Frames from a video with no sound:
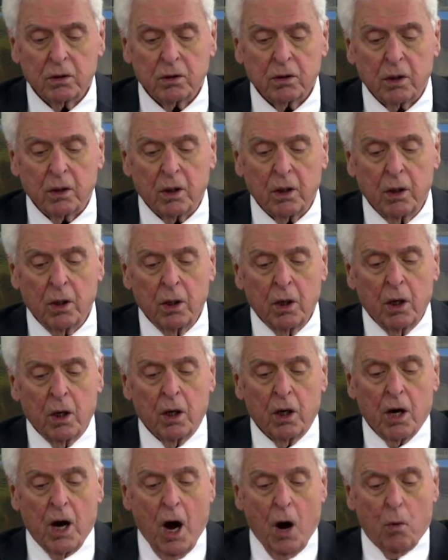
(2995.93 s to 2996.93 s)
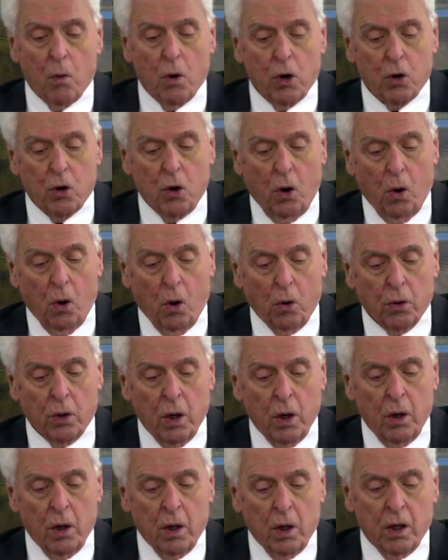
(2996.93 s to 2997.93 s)
See, now we're told,
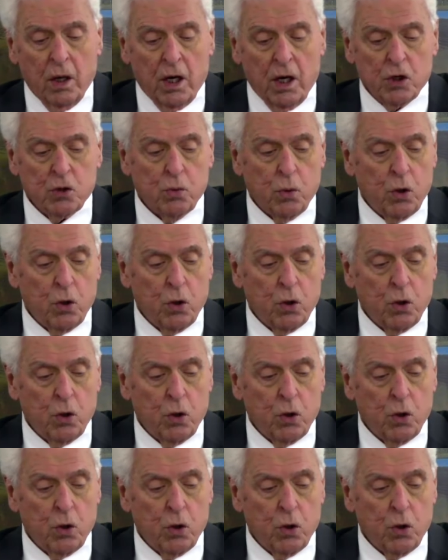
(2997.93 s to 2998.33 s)
as